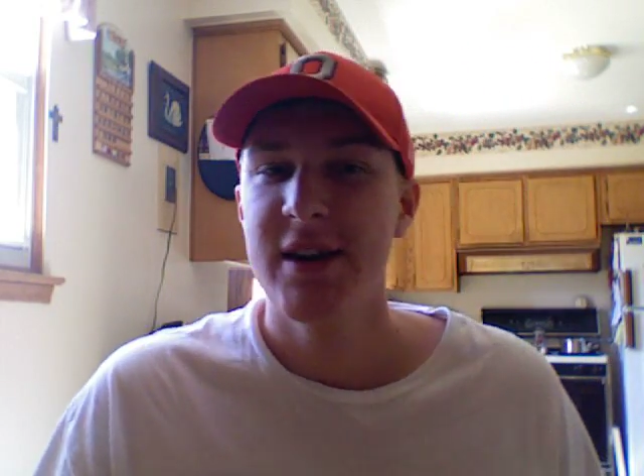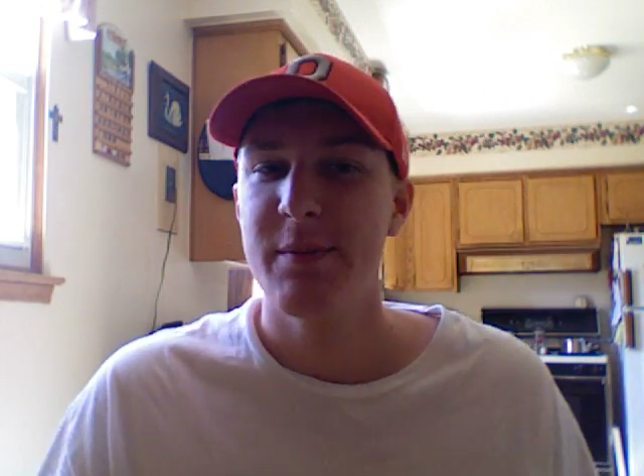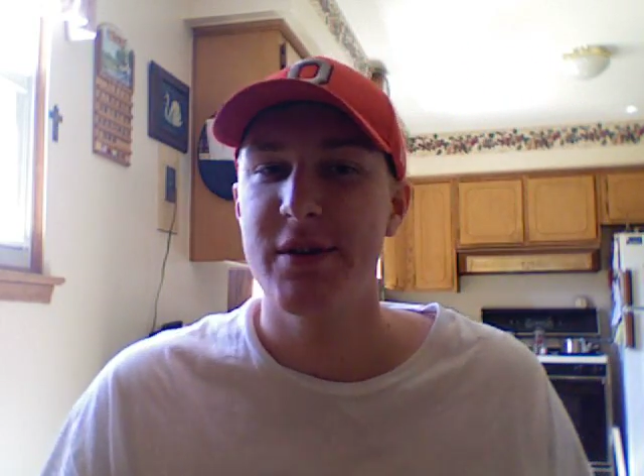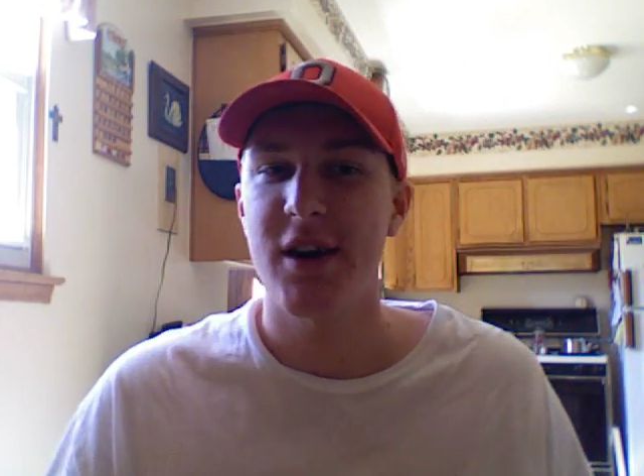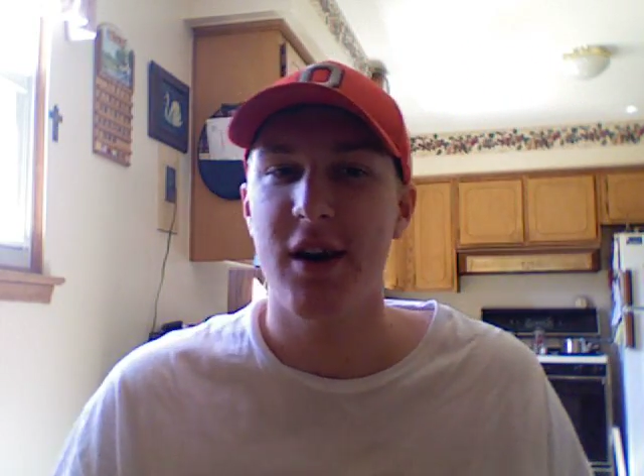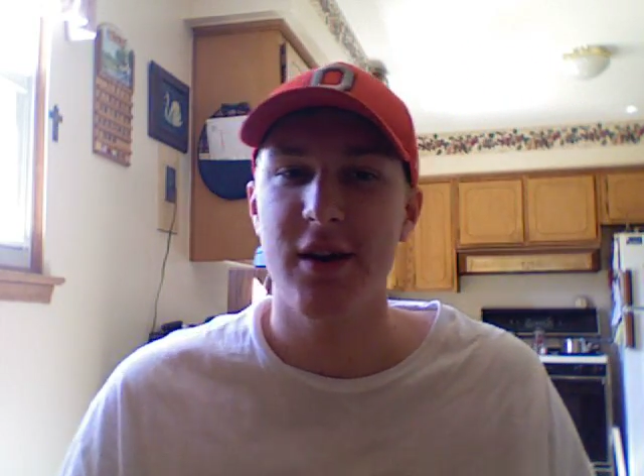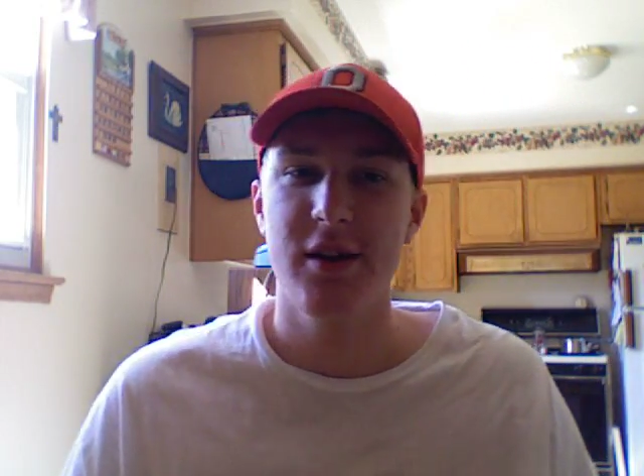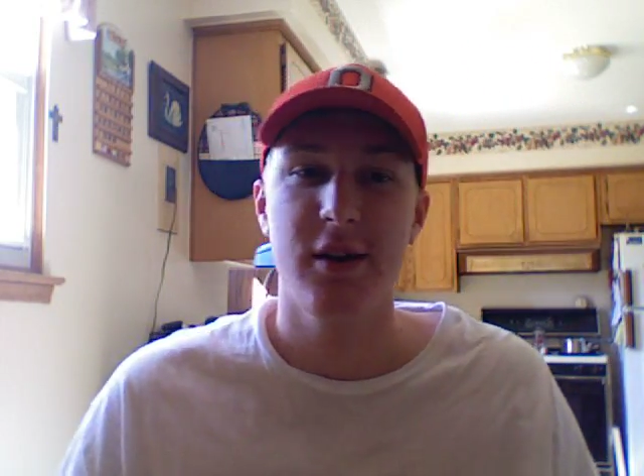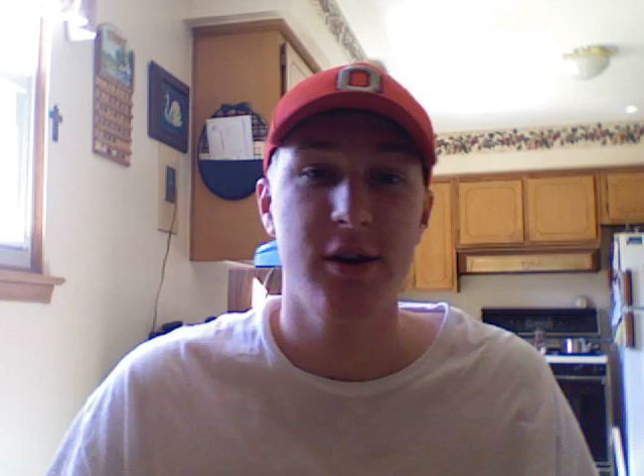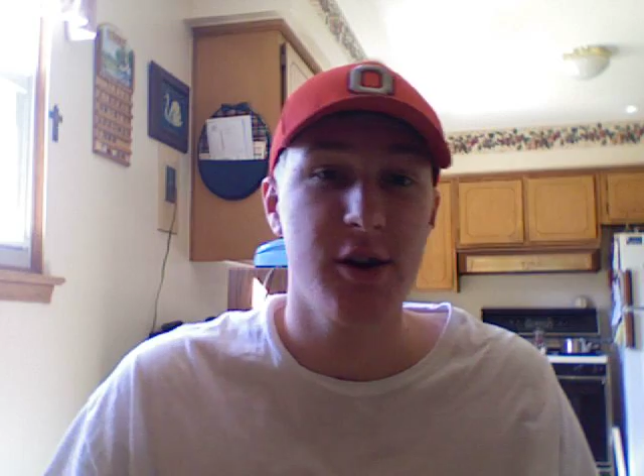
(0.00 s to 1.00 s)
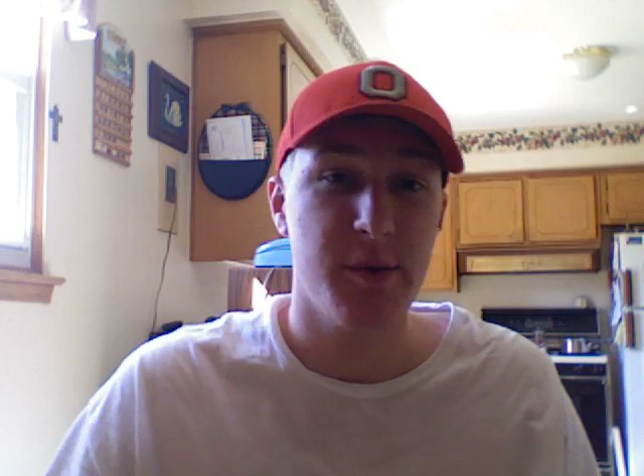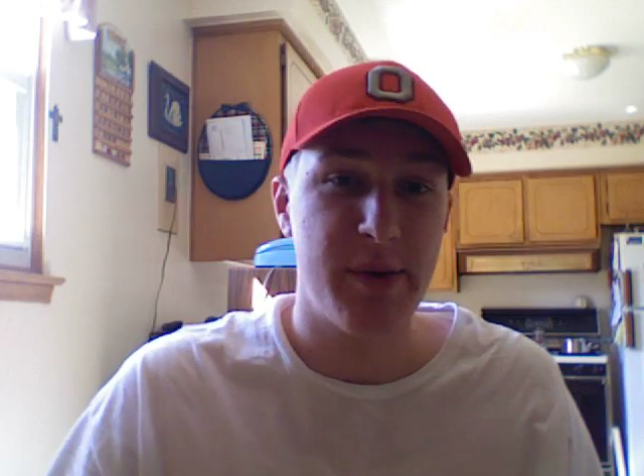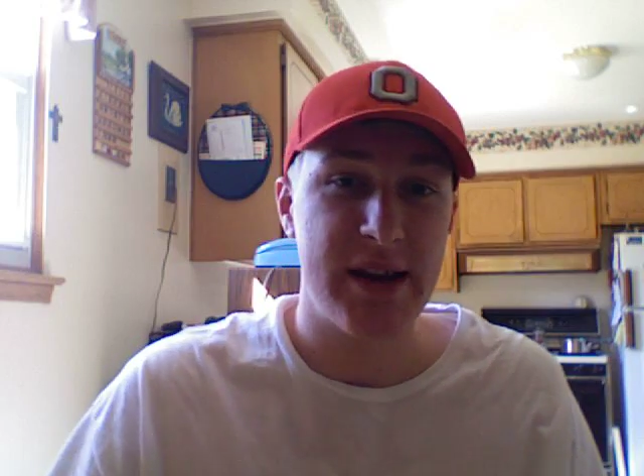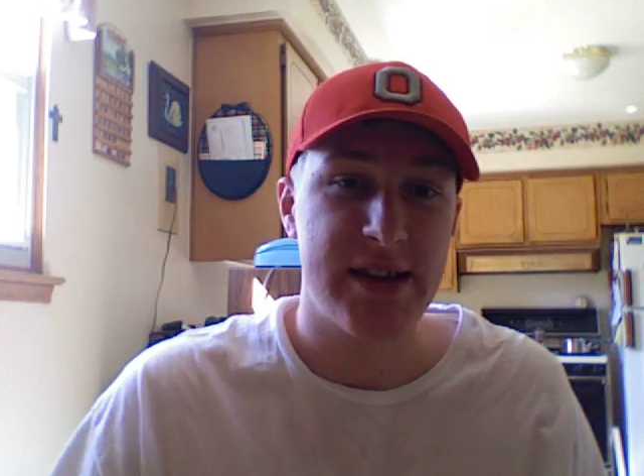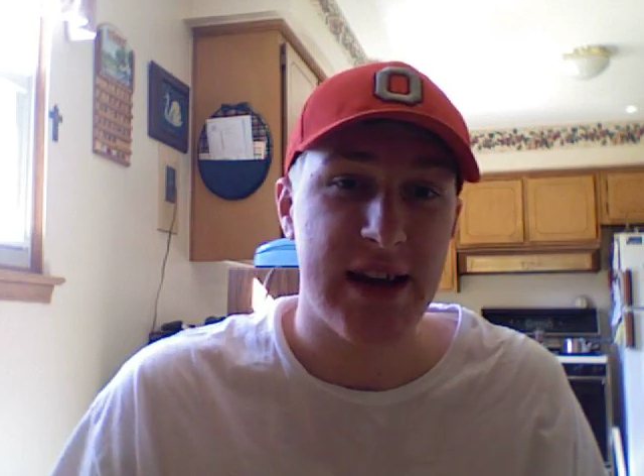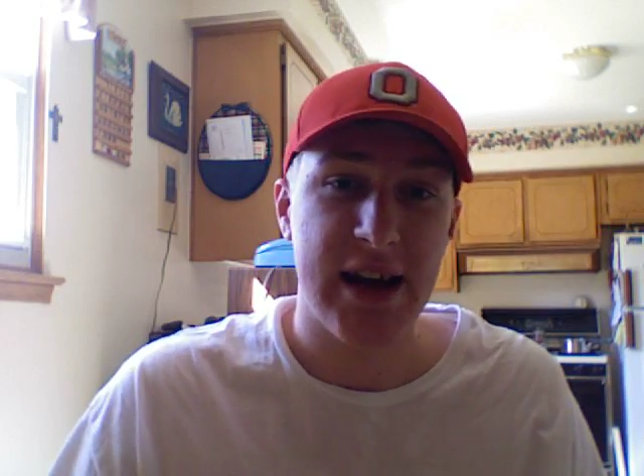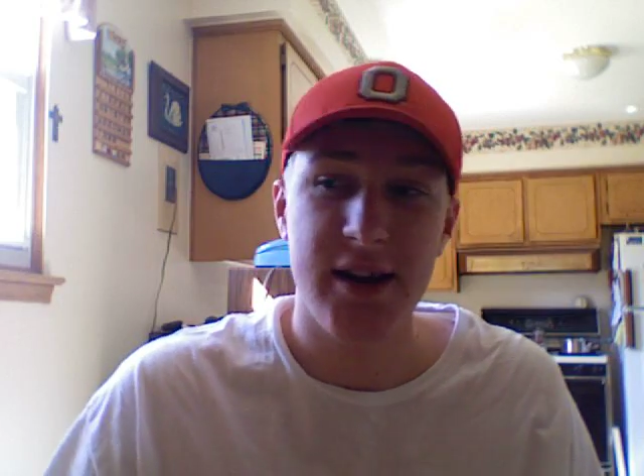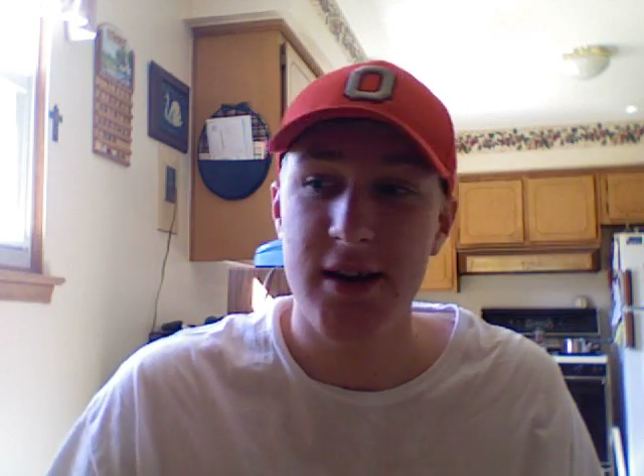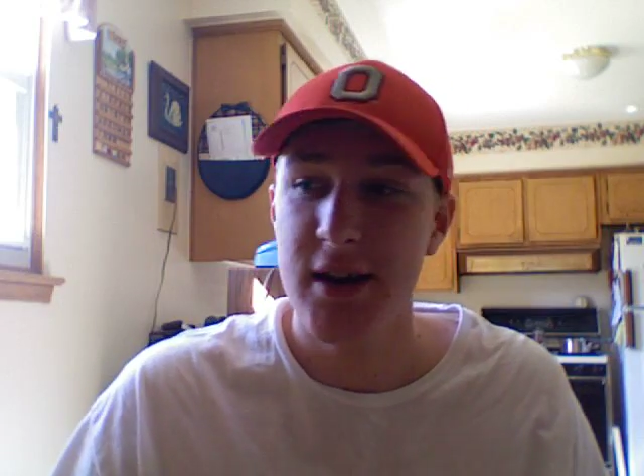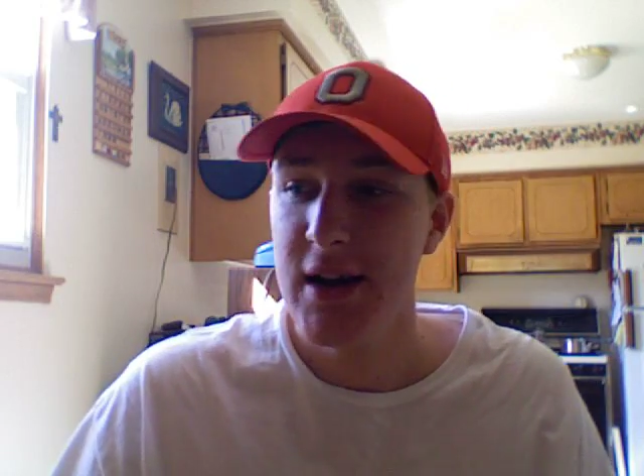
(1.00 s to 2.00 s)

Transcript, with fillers: We'll be talking a little European soccer.